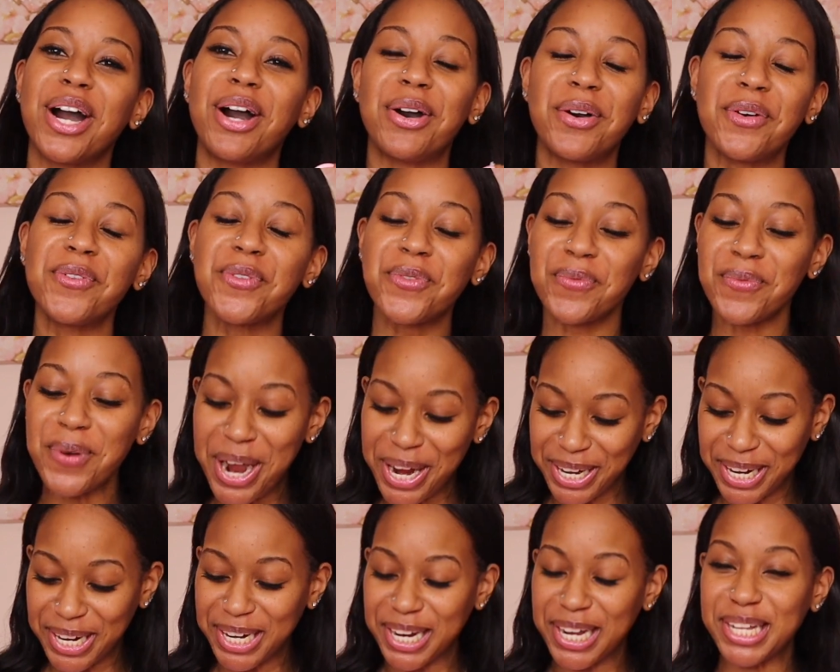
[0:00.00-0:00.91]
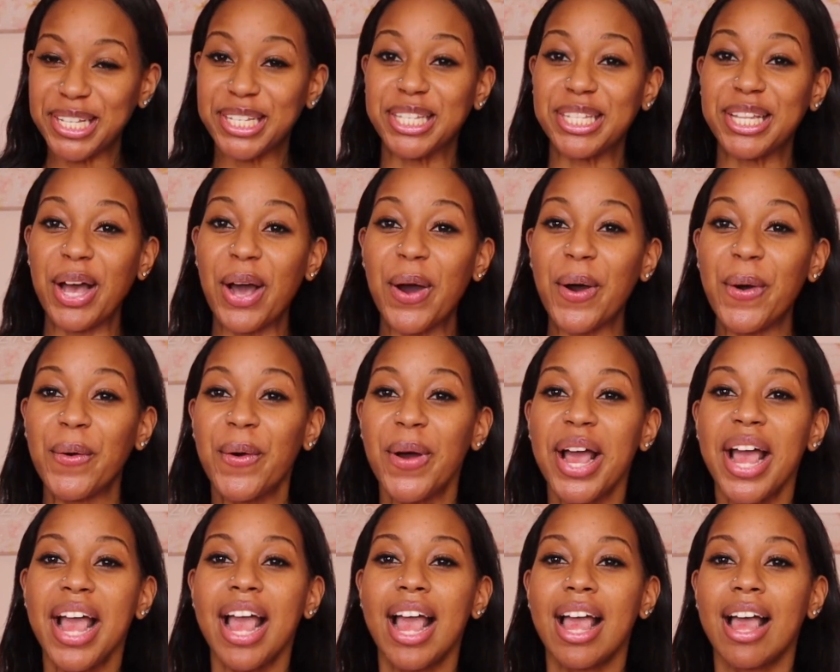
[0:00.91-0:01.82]
Oh my goodness. So
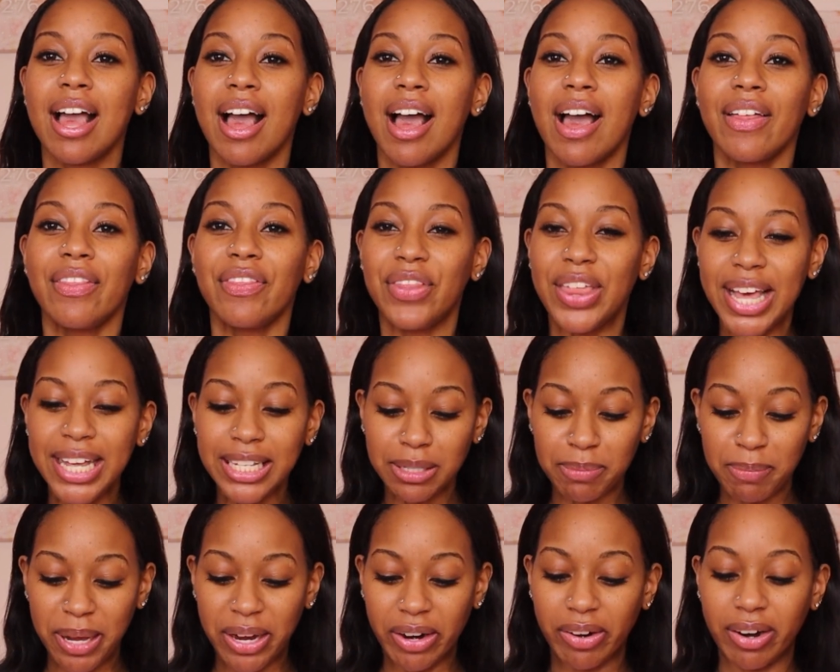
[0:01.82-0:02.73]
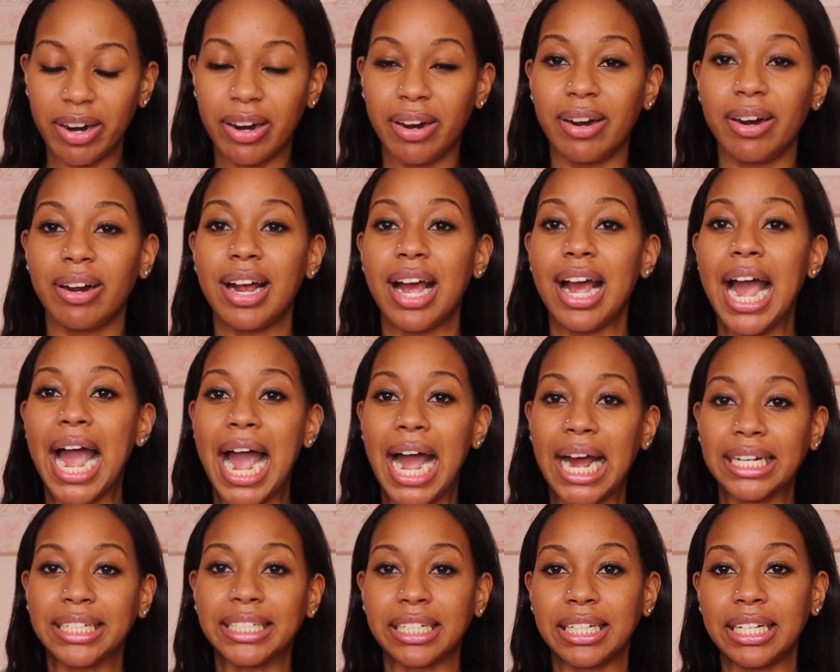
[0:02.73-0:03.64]
this mirror
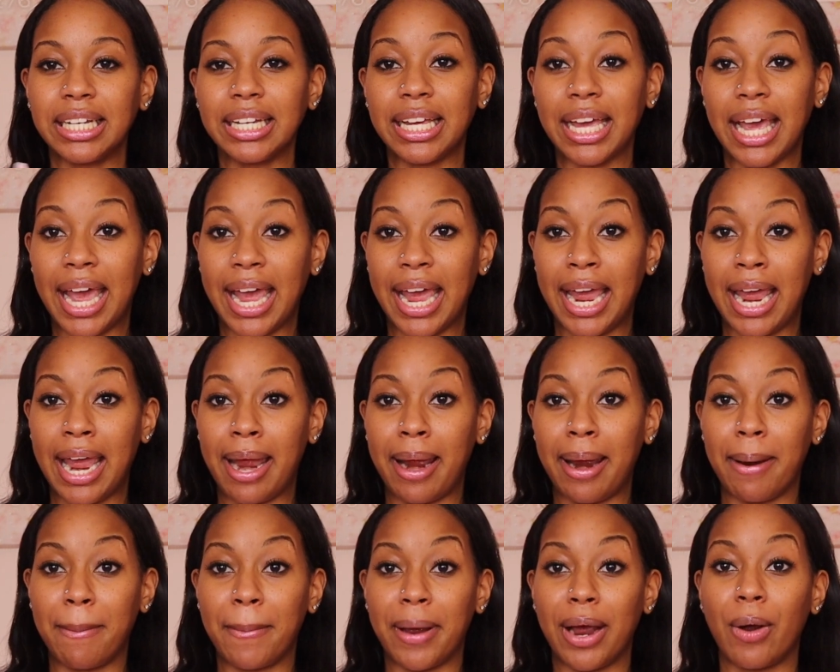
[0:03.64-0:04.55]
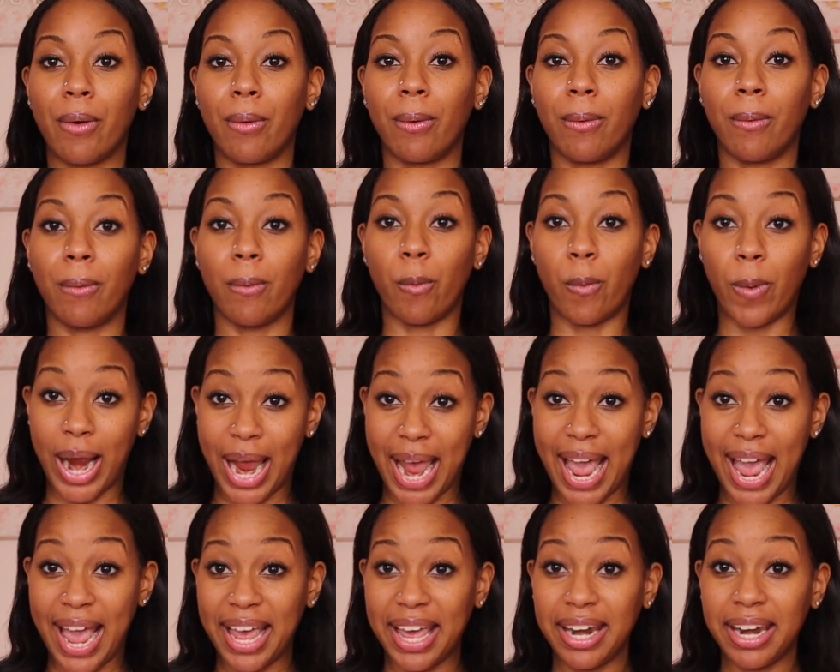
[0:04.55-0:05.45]
actually came
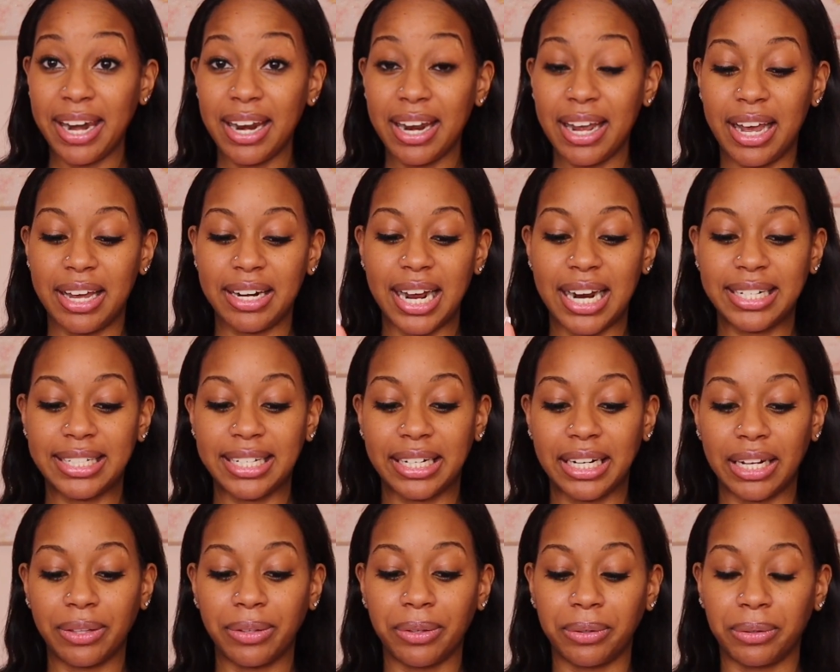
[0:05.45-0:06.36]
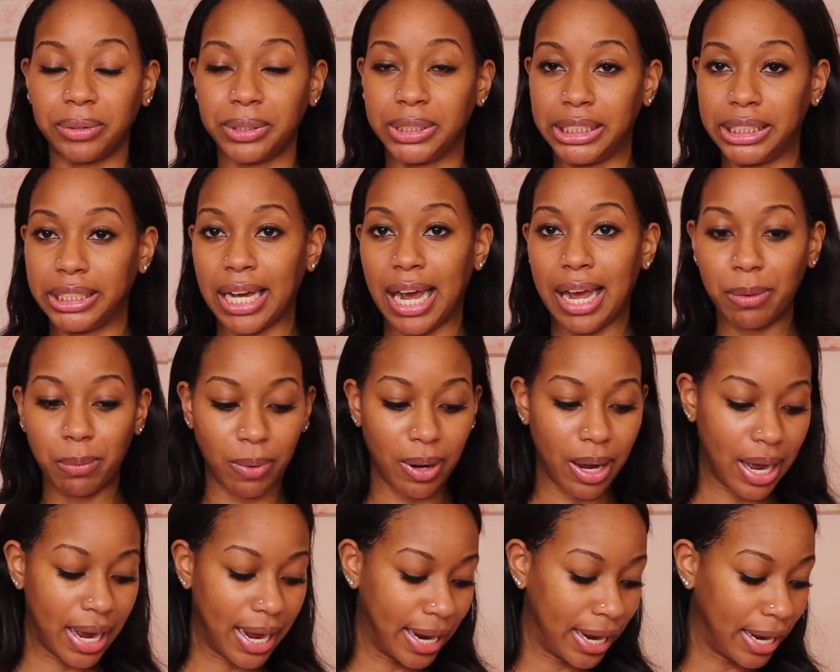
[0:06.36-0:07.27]
red, and I did a little
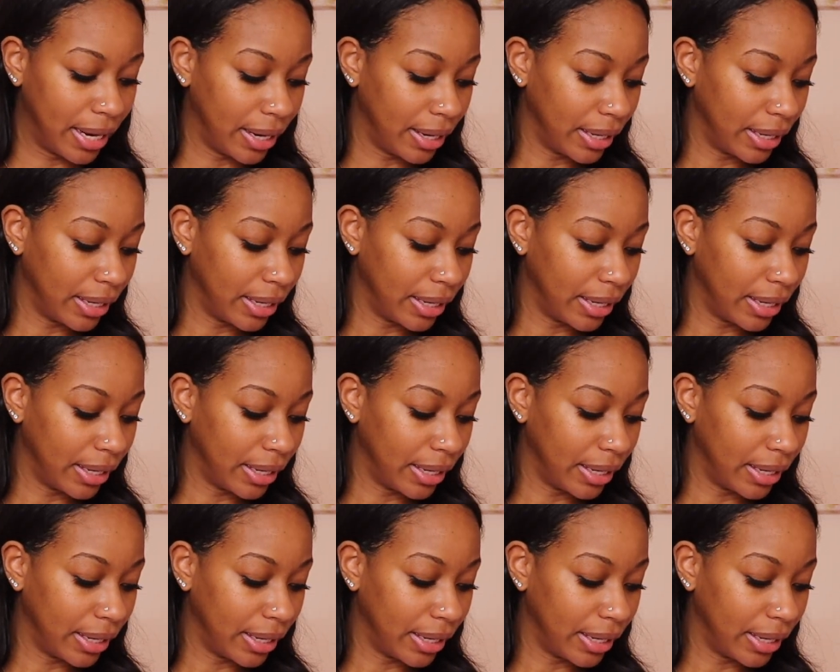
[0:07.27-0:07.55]
DIY